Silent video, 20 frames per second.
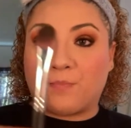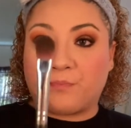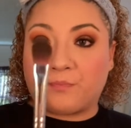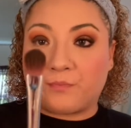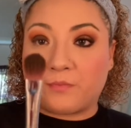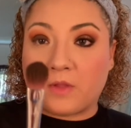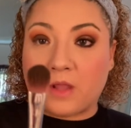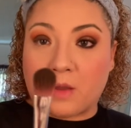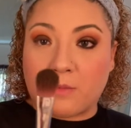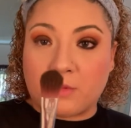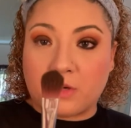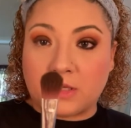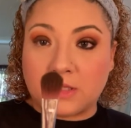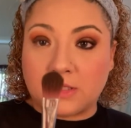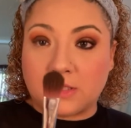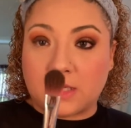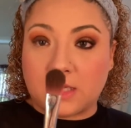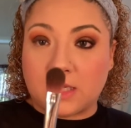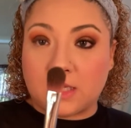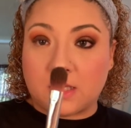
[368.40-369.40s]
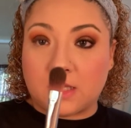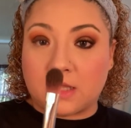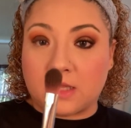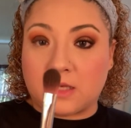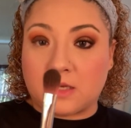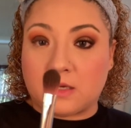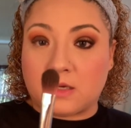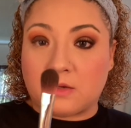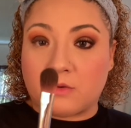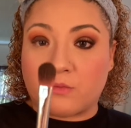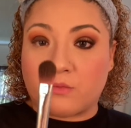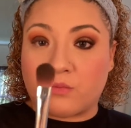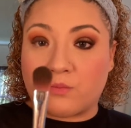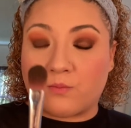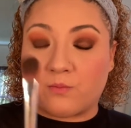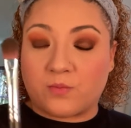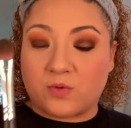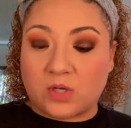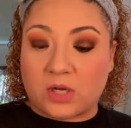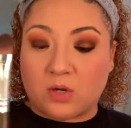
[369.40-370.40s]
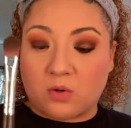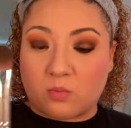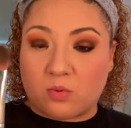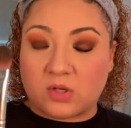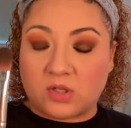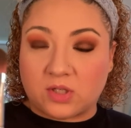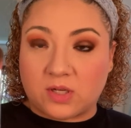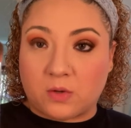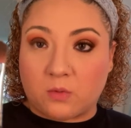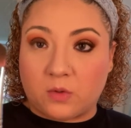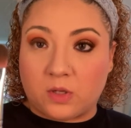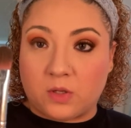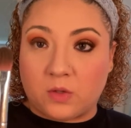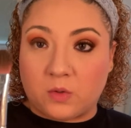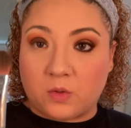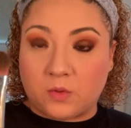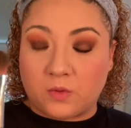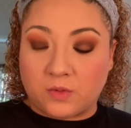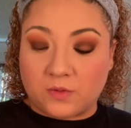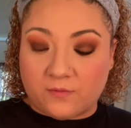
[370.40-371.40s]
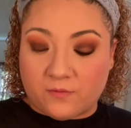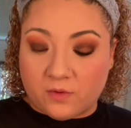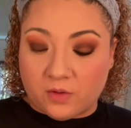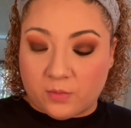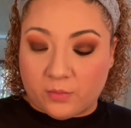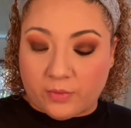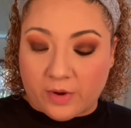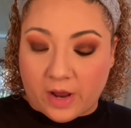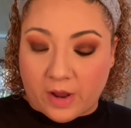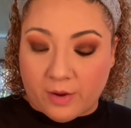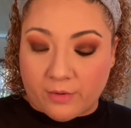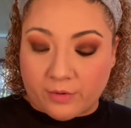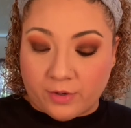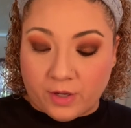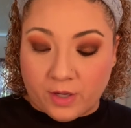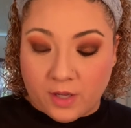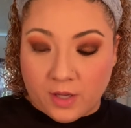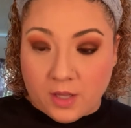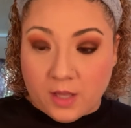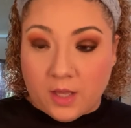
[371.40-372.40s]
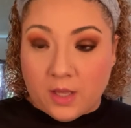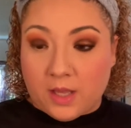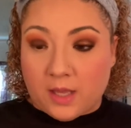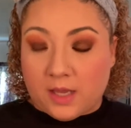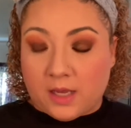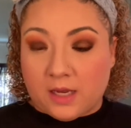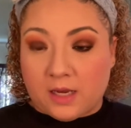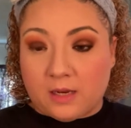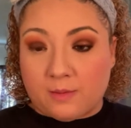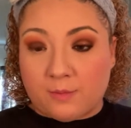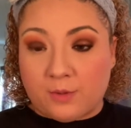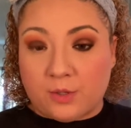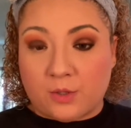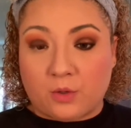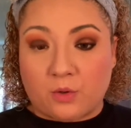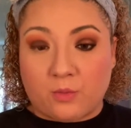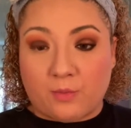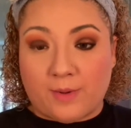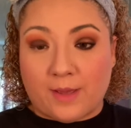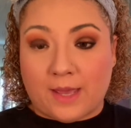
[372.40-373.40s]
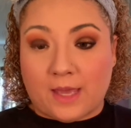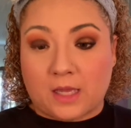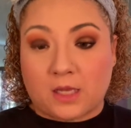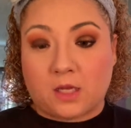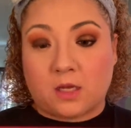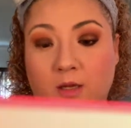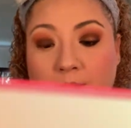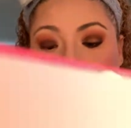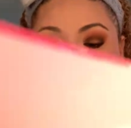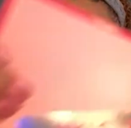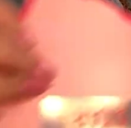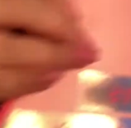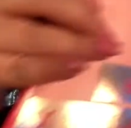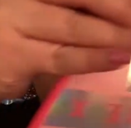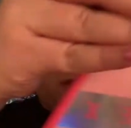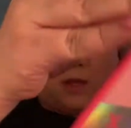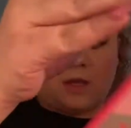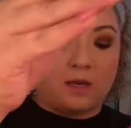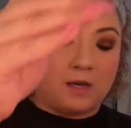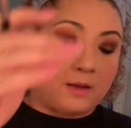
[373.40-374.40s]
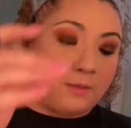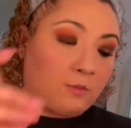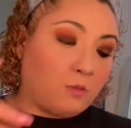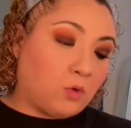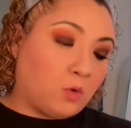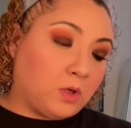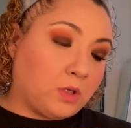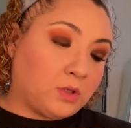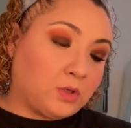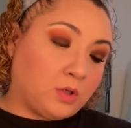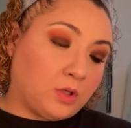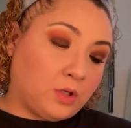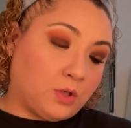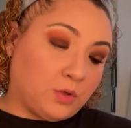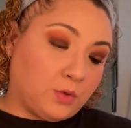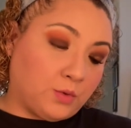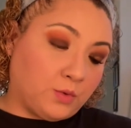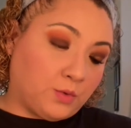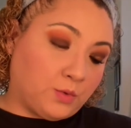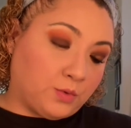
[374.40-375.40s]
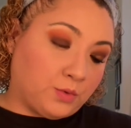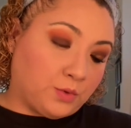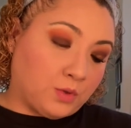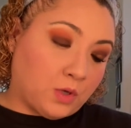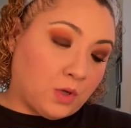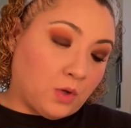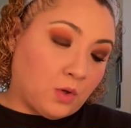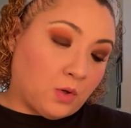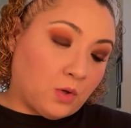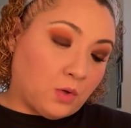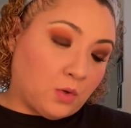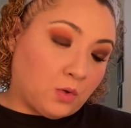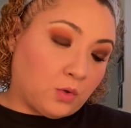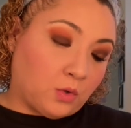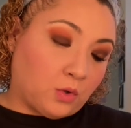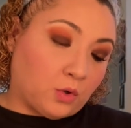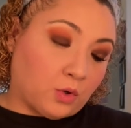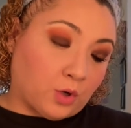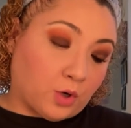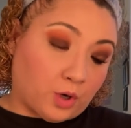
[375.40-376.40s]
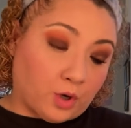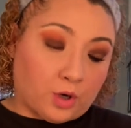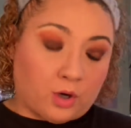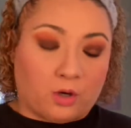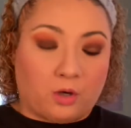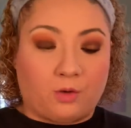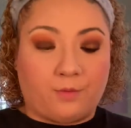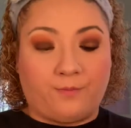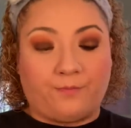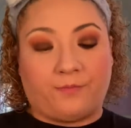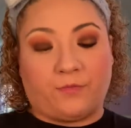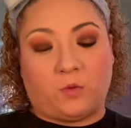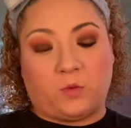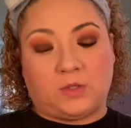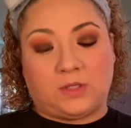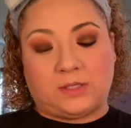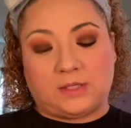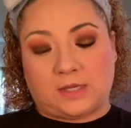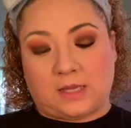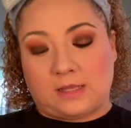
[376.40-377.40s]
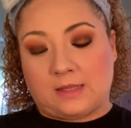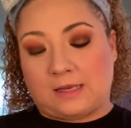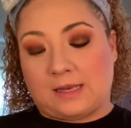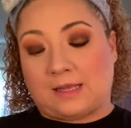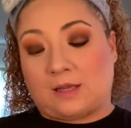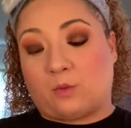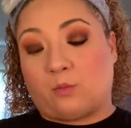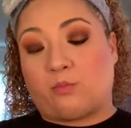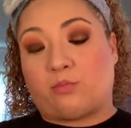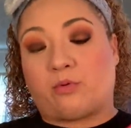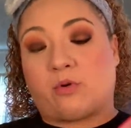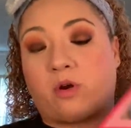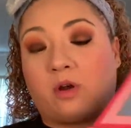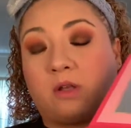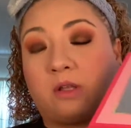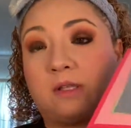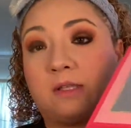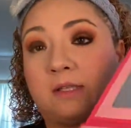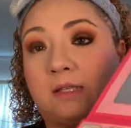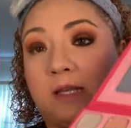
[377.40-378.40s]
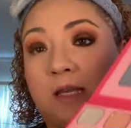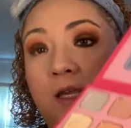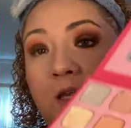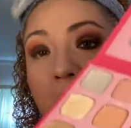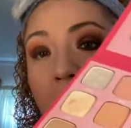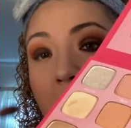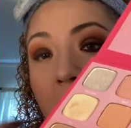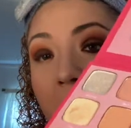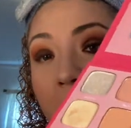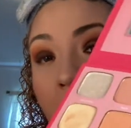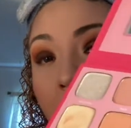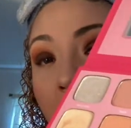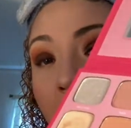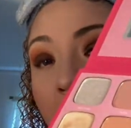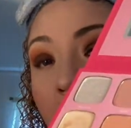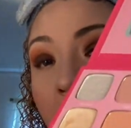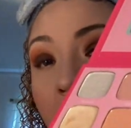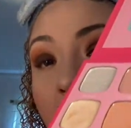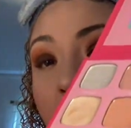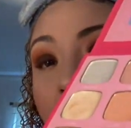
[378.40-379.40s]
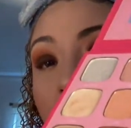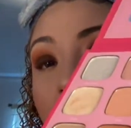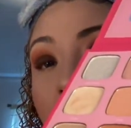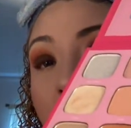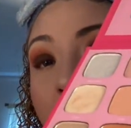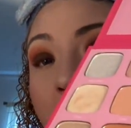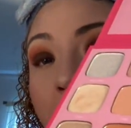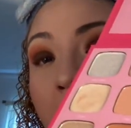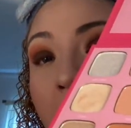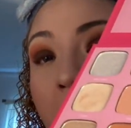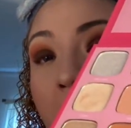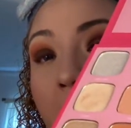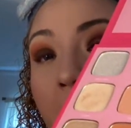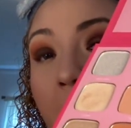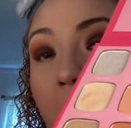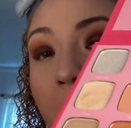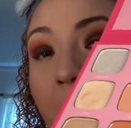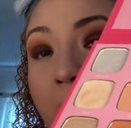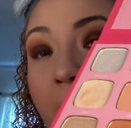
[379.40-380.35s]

Now I'm gonna take the shader brush that we used for the brown, and I'm gonna go back and I'm going to use Girl, which is kind of like a bronzy color right here.